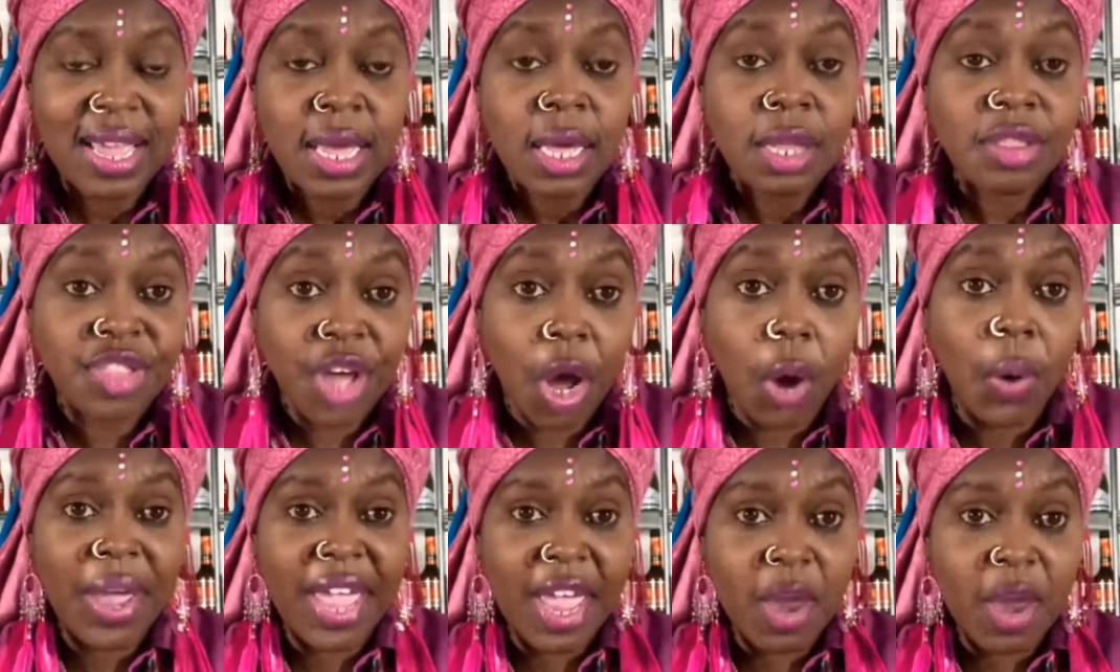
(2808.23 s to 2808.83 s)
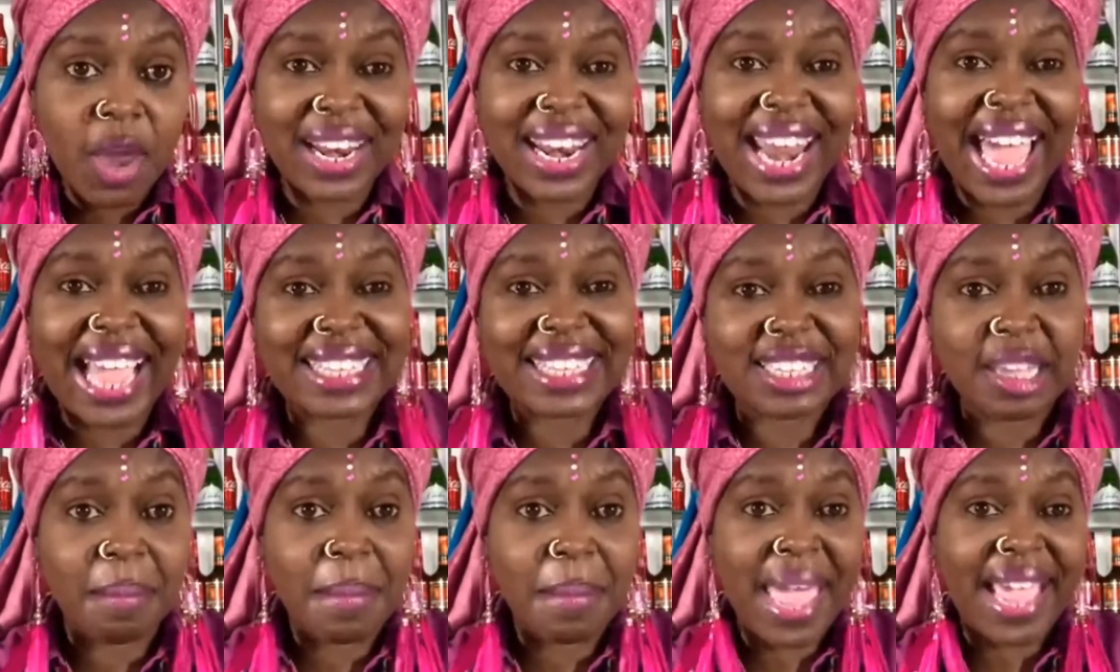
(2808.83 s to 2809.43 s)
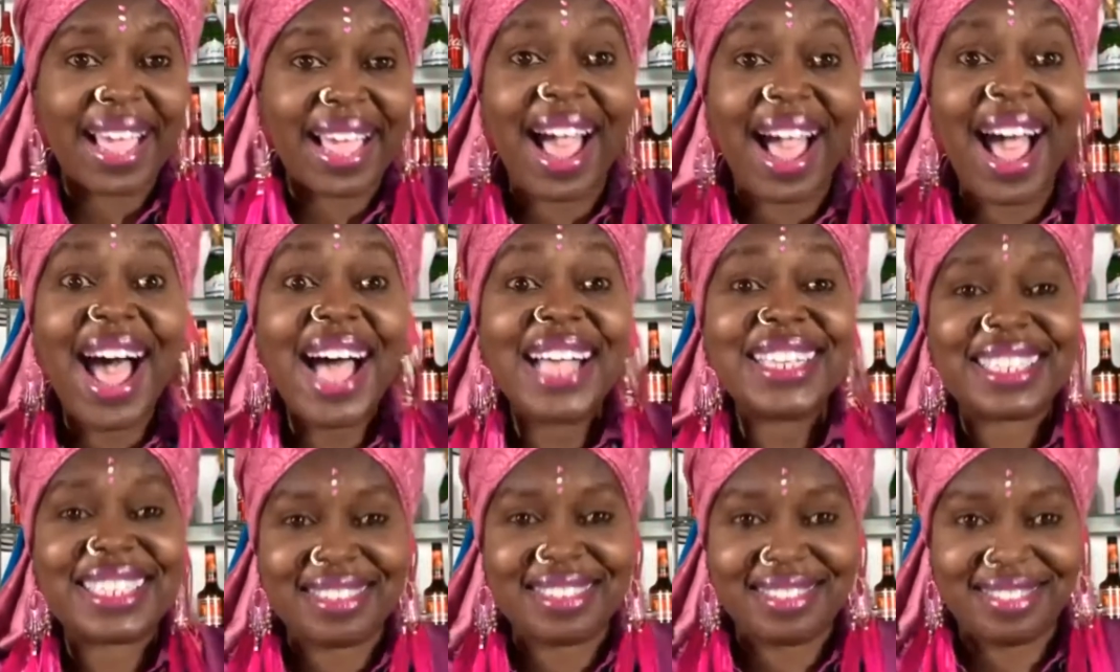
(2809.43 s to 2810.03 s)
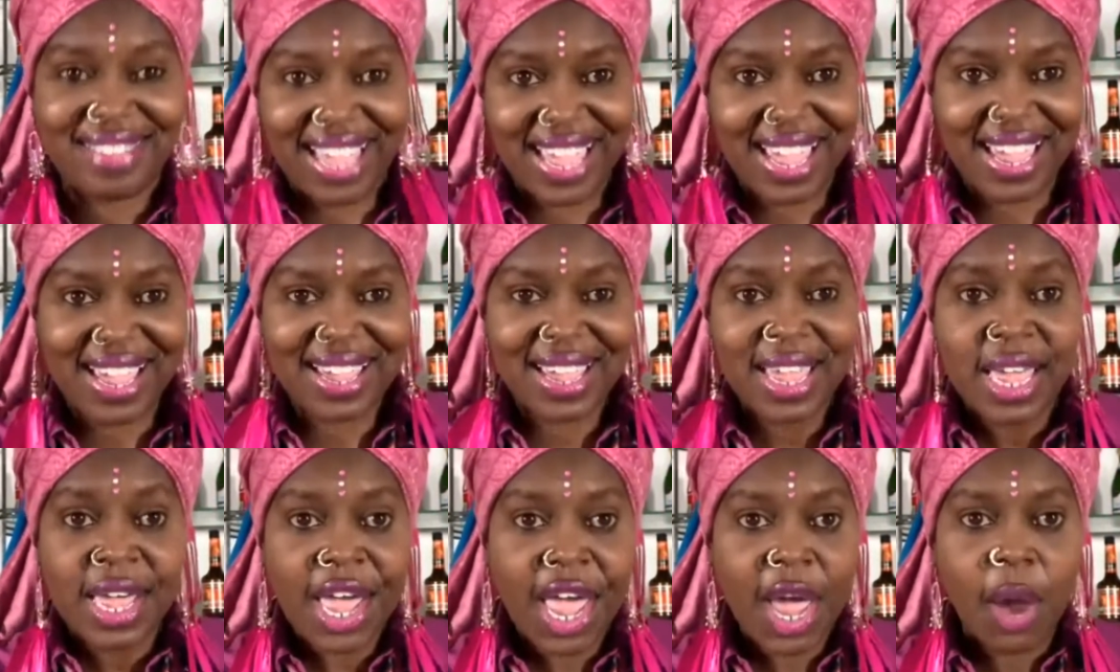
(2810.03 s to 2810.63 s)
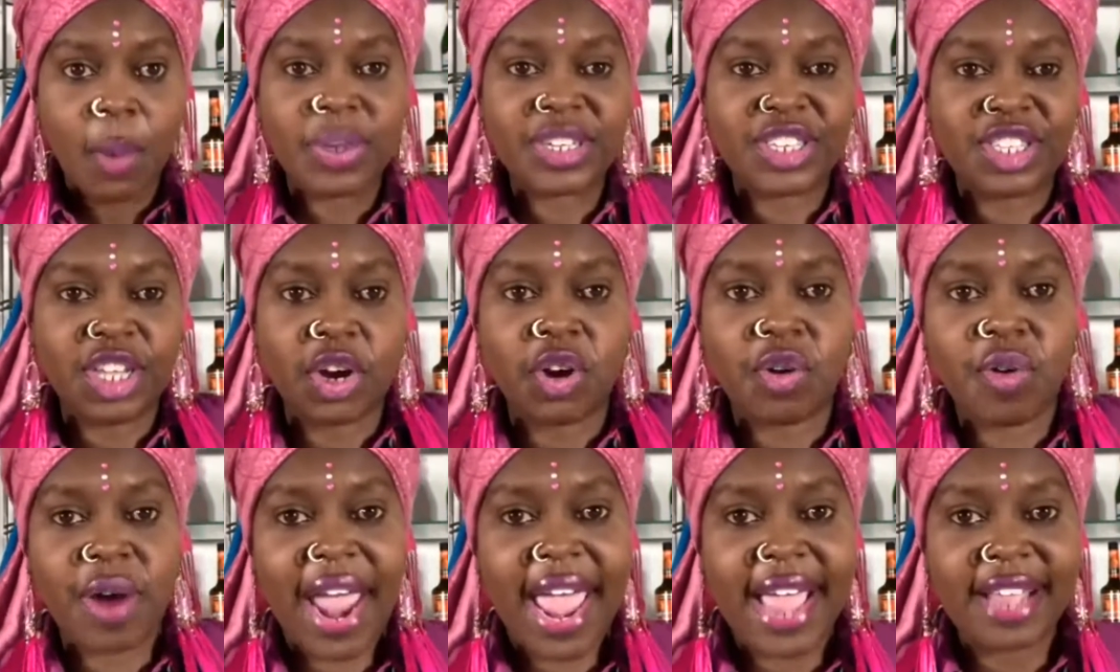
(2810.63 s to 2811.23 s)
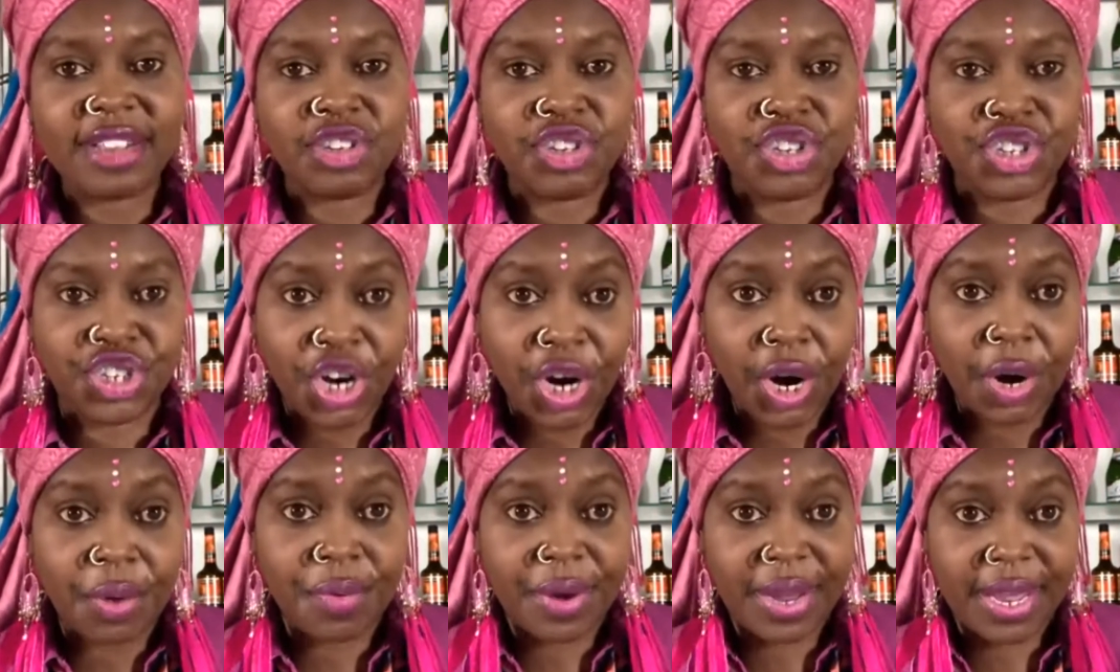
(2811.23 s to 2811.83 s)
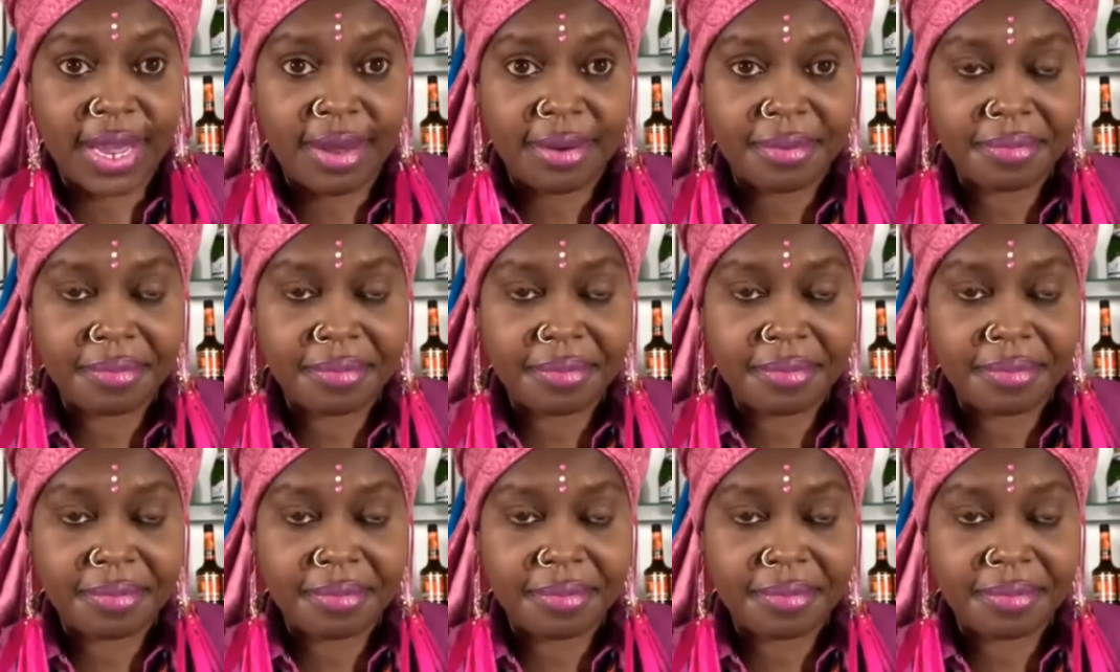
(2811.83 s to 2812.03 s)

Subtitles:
though he would like to make us think it was the grand jury.